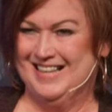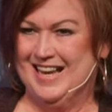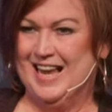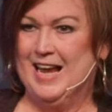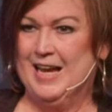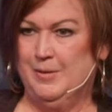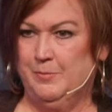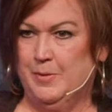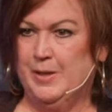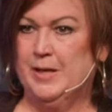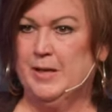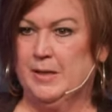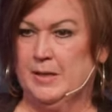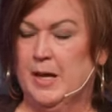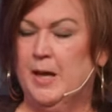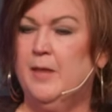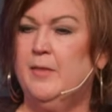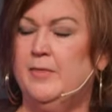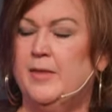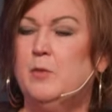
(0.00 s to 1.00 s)
Amen.
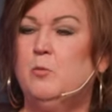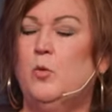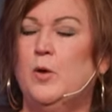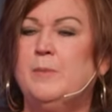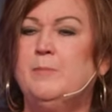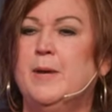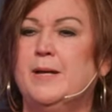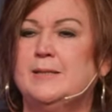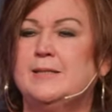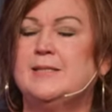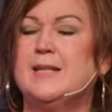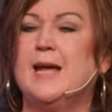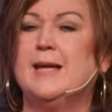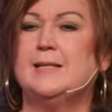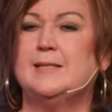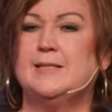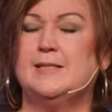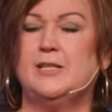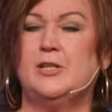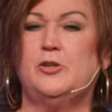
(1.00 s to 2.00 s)
Then we must take
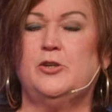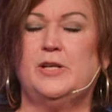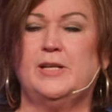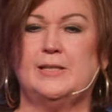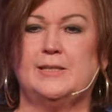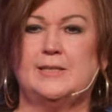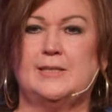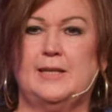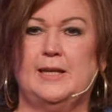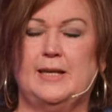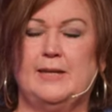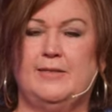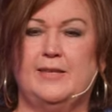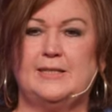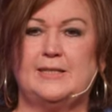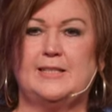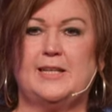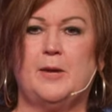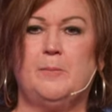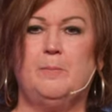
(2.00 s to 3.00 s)
seriously
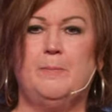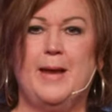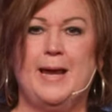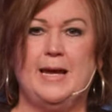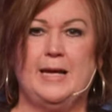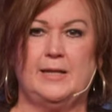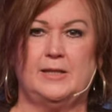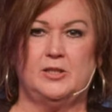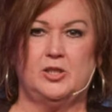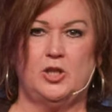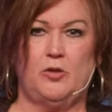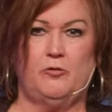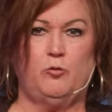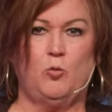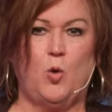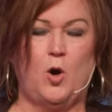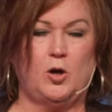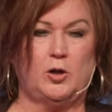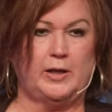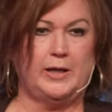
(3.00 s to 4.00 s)
this command of
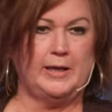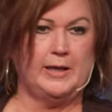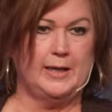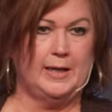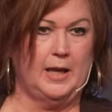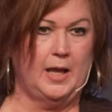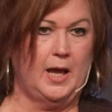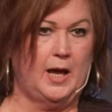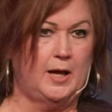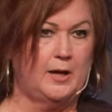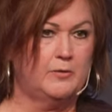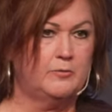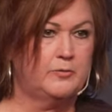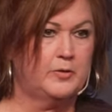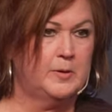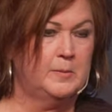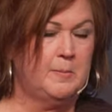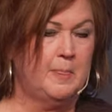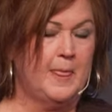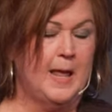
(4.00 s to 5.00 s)
walking in love
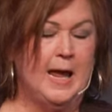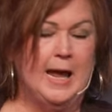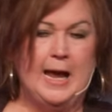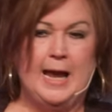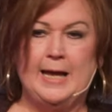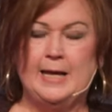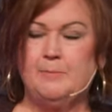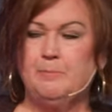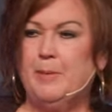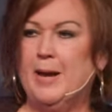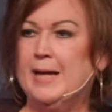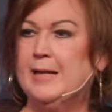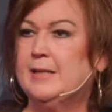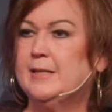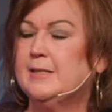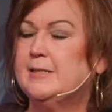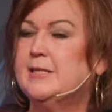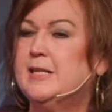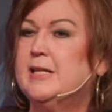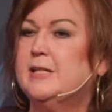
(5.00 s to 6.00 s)
and paying
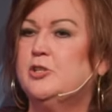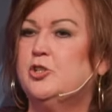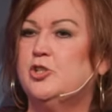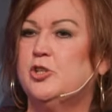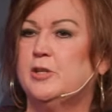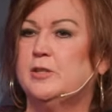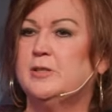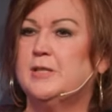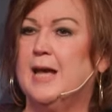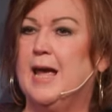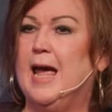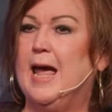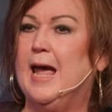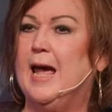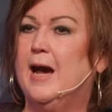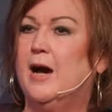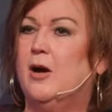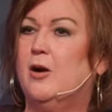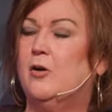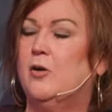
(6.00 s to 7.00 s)
attention to
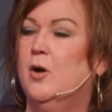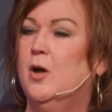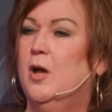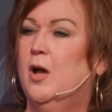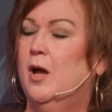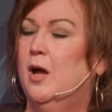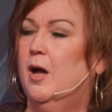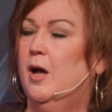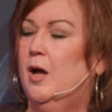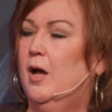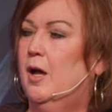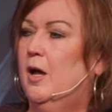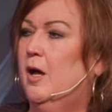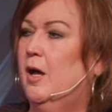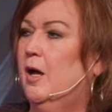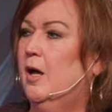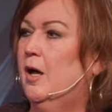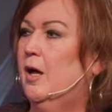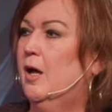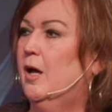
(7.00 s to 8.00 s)
how,
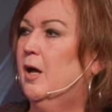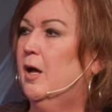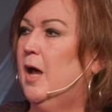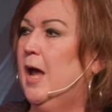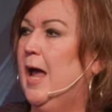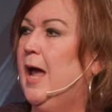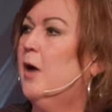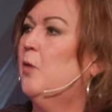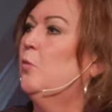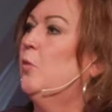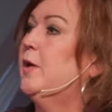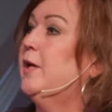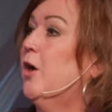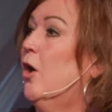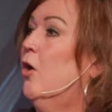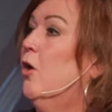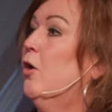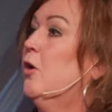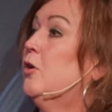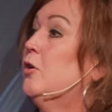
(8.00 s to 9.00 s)
uh, how we
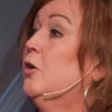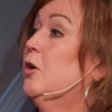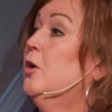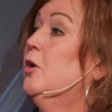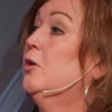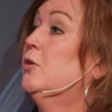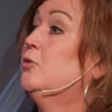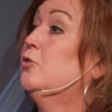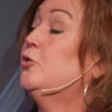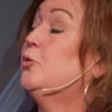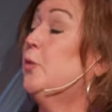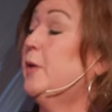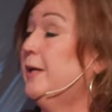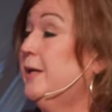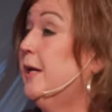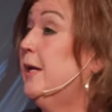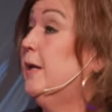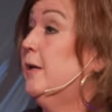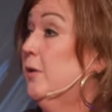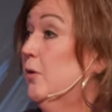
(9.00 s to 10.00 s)
are
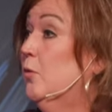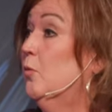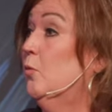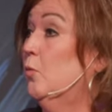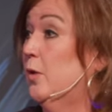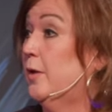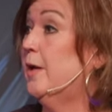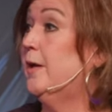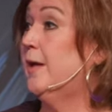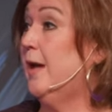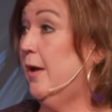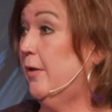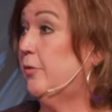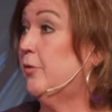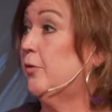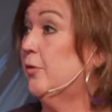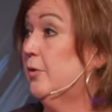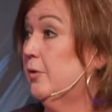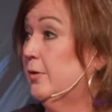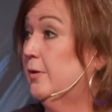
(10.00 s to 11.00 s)
treating one
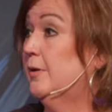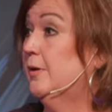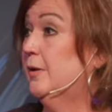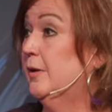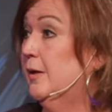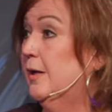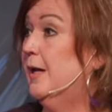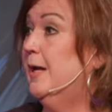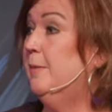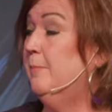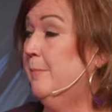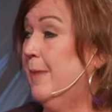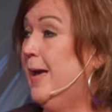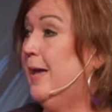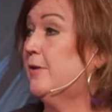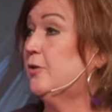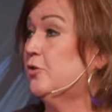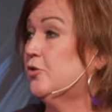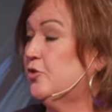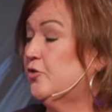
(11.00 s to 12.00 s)
another. It
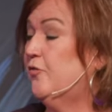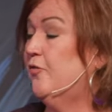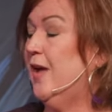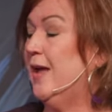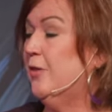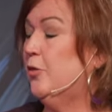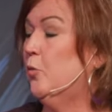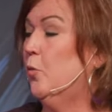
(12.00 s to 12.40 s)
matters. Faith